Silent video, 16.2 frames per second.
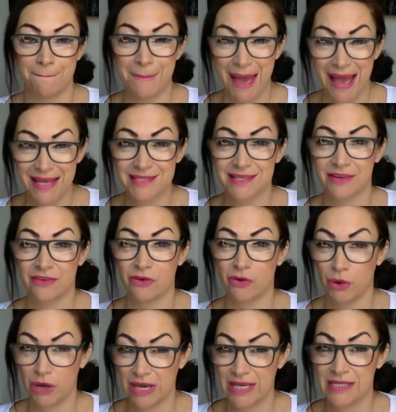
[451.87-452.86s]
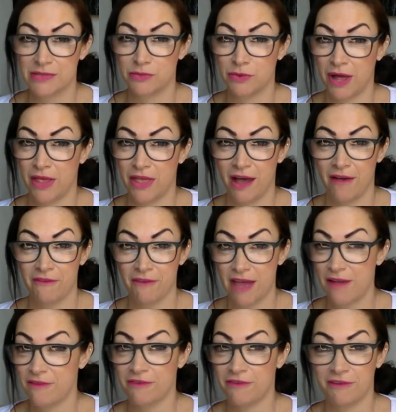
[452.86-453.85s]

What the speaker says: best and quickest way that I've ever